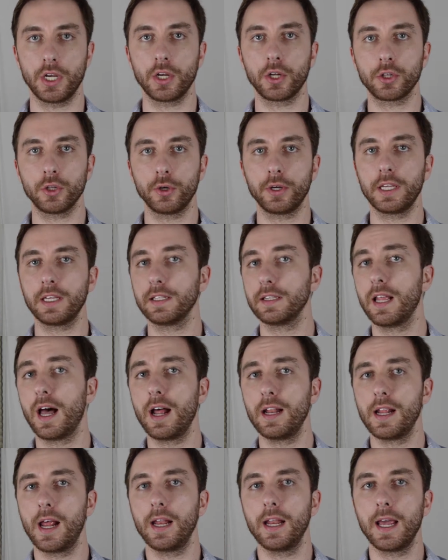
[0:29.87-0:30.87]
including
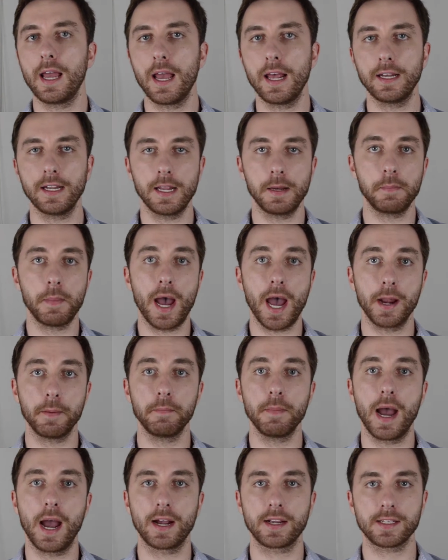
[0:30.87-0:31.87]
La La Land and
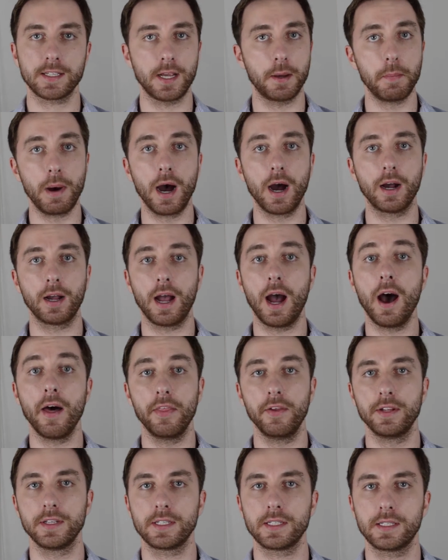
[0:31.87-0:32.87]
Mad Max, among
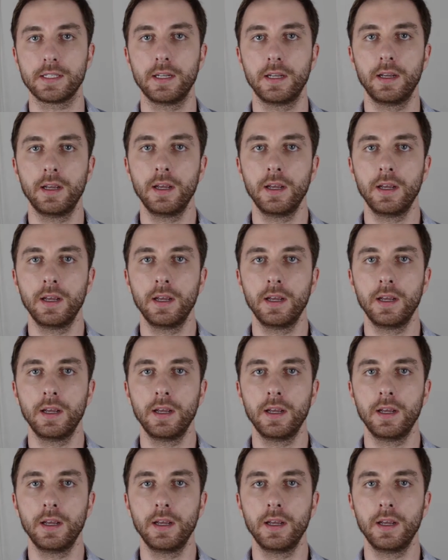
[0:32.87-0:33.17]
others.